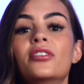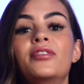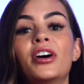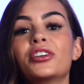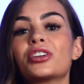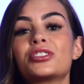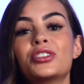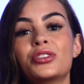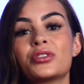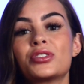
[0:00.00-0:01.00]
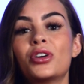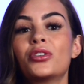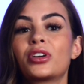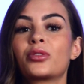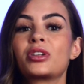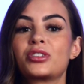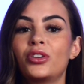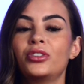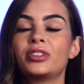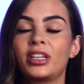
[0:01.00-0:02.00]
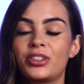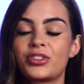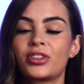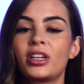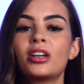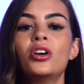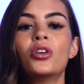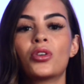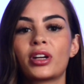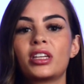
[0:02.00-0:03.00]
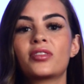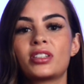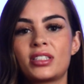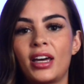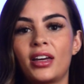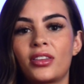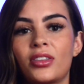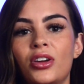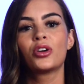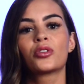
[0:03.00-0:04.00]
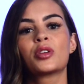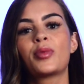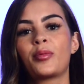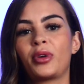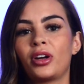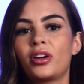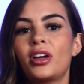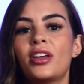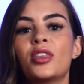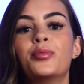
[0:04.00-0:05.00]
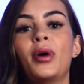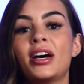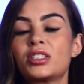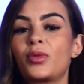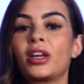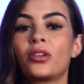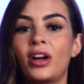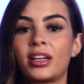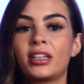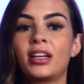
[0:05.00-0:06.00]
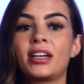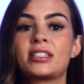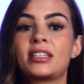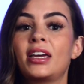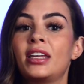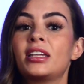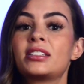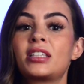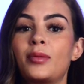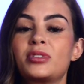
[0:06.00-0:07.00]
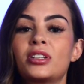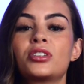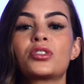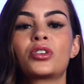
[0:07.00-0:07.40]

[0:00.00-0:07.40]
Failure to do so could result in injury or even death. Remember, The best way to recognize any substance